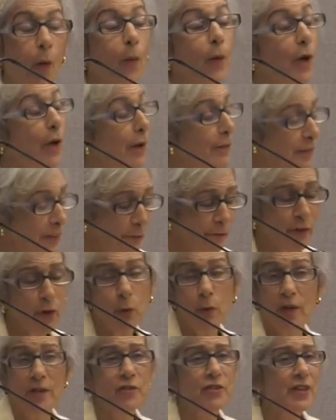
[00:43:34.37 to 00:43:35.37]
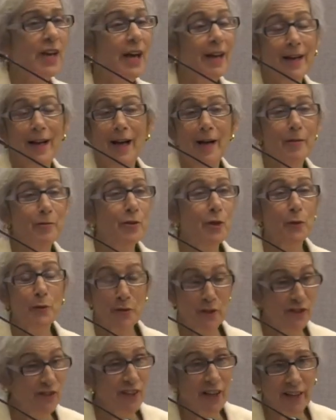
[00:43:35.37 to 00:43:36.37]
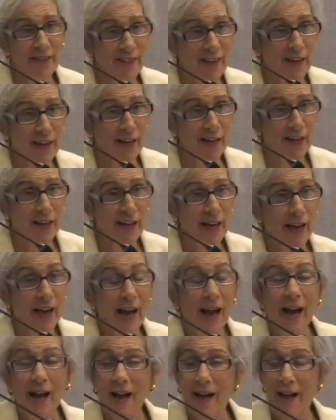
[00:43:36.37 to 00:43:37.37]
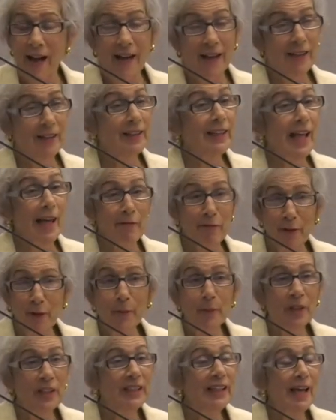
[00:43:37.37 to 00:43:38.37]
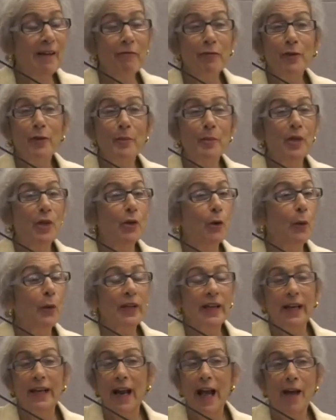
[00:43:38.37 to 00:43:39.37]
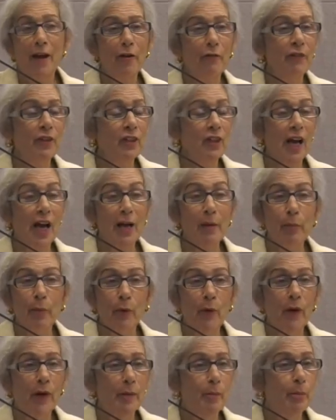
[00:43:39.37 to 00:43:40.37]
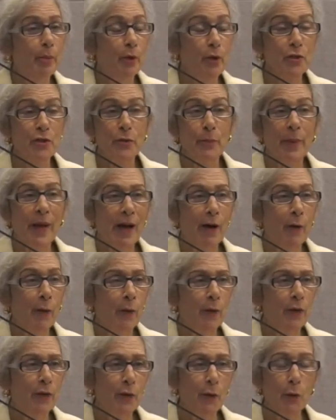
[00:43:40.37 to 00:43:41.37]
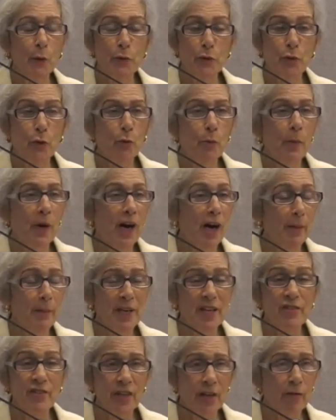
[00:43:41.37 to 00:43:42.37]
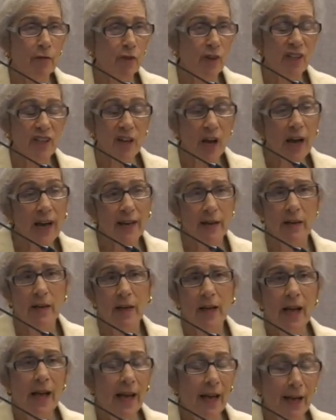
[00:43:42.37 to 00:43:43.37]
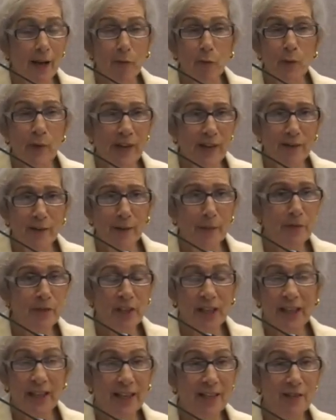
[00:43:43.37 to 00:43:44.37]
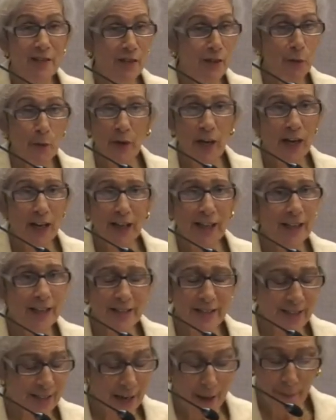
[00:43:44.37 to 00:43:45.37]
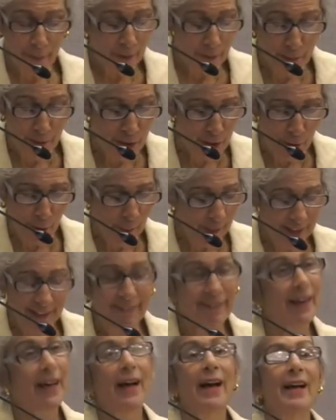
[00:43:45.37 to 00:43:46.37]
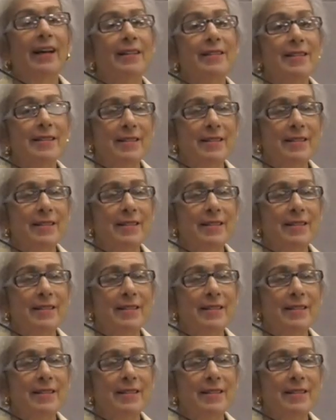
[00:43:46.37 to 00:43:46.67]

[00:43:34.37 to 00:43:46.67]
Well, and, of course, I don't deny that. And let them, you know, get out of the library books about, you know, two mommies every night and read them to kids. You're not going to stop them doing that.